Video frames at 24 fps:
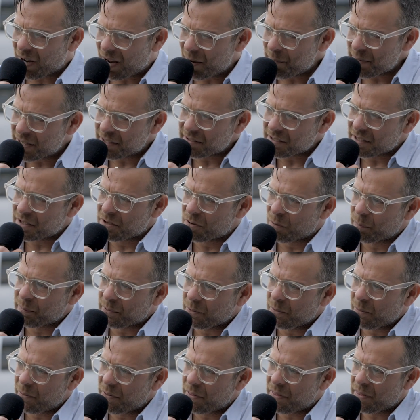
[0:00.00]
I'm in
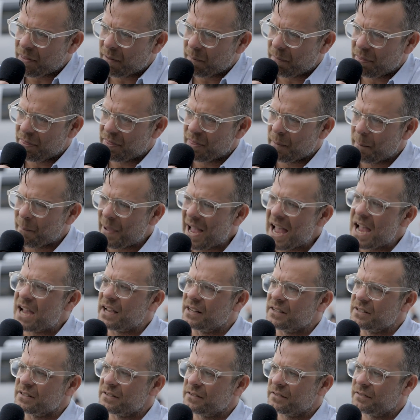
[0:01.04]
Interpol, the, the
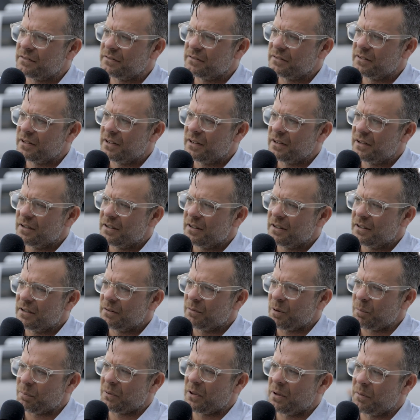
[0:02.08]
band,
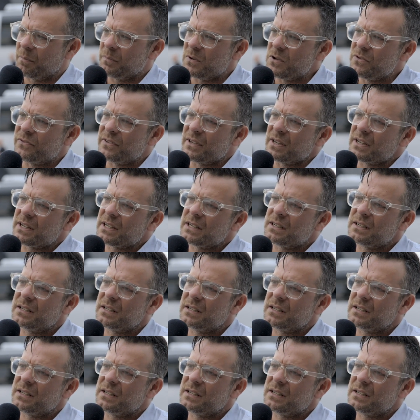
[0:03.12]
we play music.